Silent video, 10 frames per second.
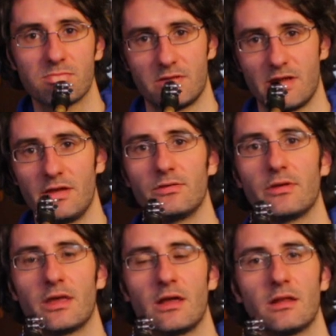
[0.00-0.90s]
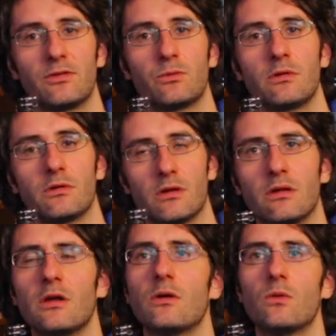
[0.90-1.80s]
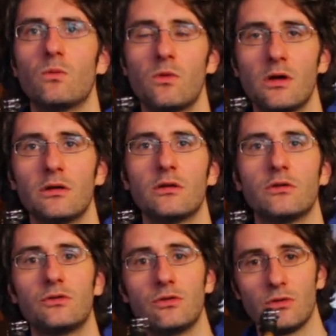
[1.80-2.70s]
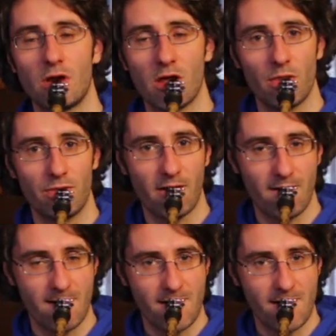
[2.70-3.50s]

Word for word: Nice. Again, last one. Uh, one, two, three.